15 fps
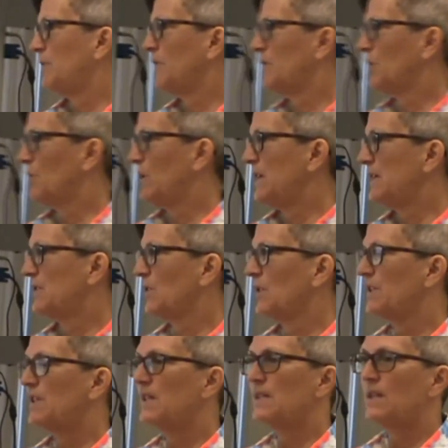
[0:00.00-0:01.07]
of the
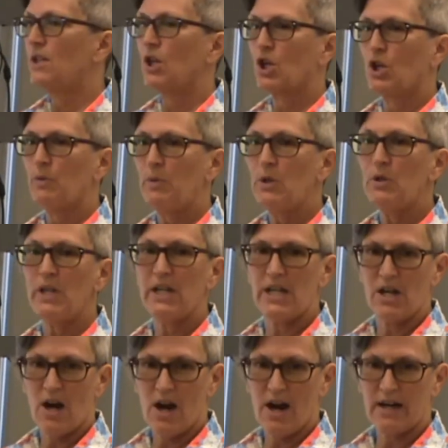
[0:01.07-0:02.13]
resources in the community
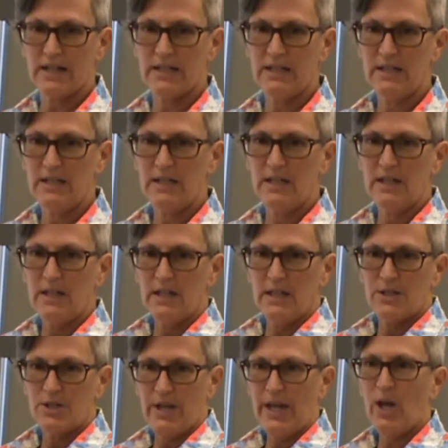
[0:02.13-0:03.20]
are
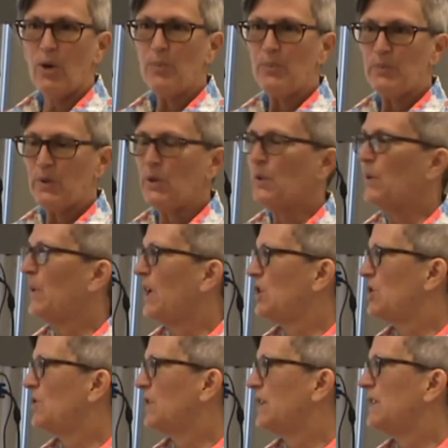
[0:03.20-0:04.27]
to help you as
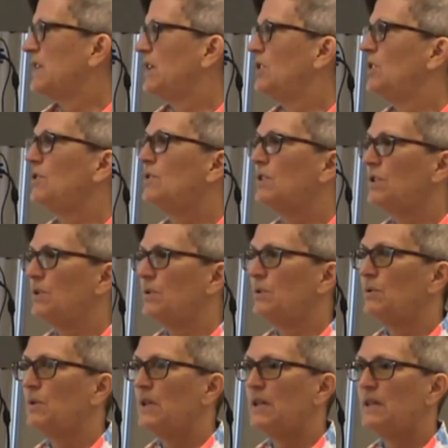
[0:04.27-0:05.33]
you continue
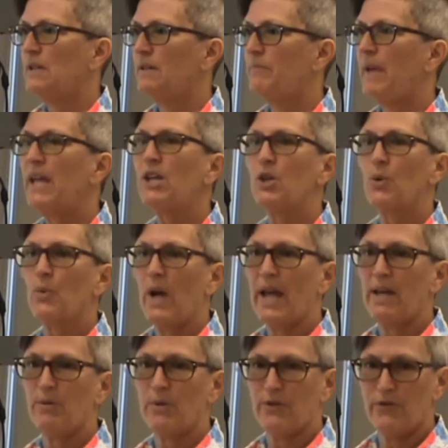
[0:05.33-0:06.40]
to make your
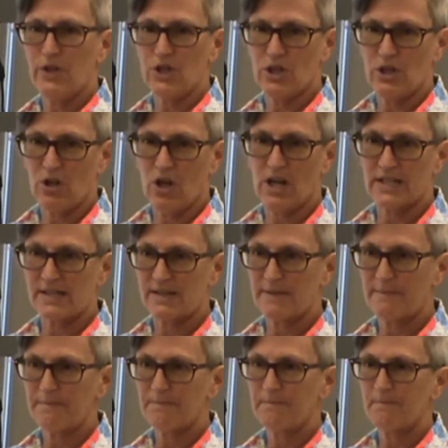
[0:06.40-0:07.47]
way with vision loss.
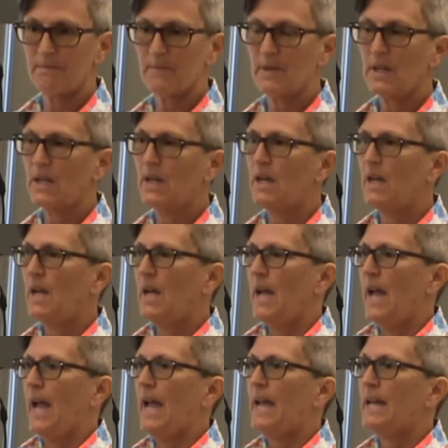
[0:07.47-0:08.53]

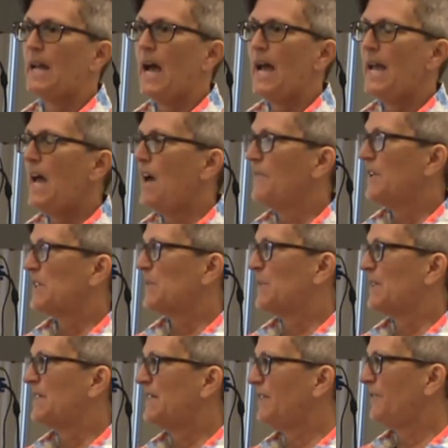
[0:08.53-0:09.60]
And I have a
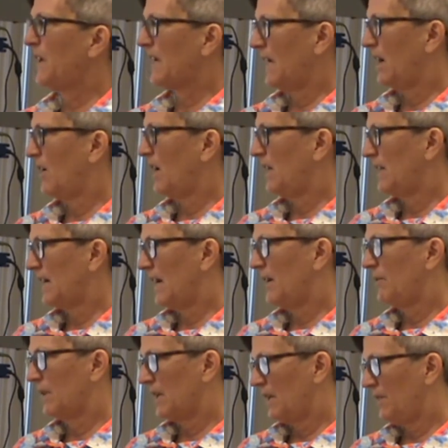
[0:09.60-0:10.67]
specific area that I
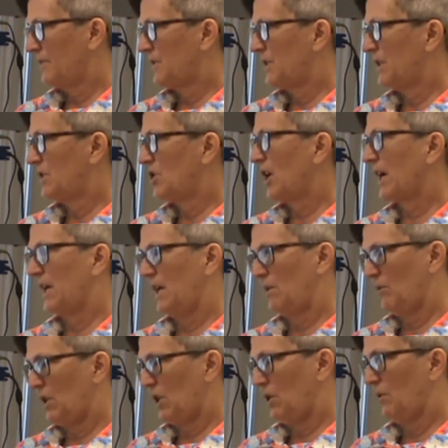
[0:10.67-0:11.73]
would love to check in
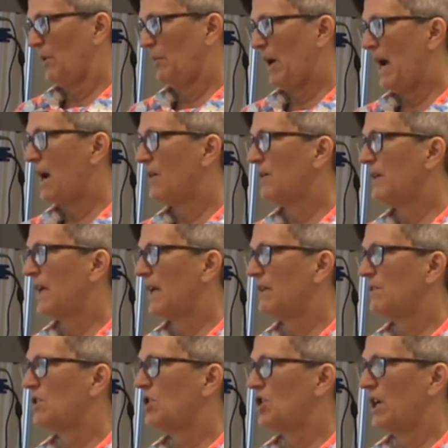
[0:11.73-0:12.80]
with you about
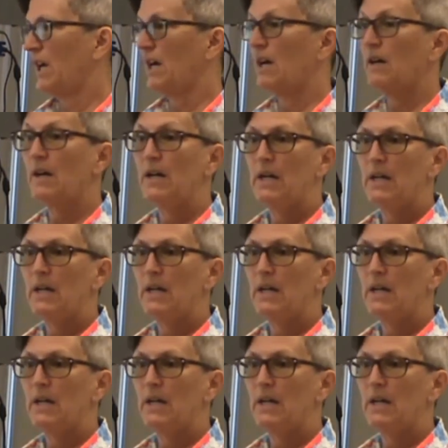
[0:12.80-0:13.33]
and share